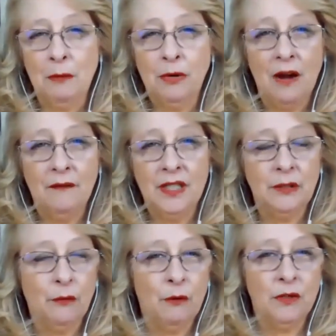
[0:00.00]
a preface
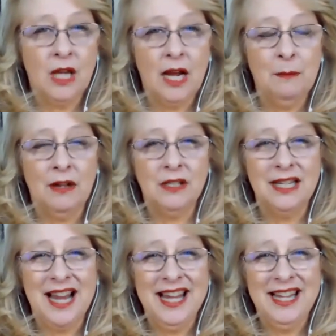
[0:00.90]
of what we're talking about
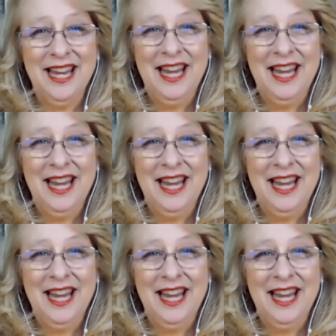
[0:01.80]
tonight.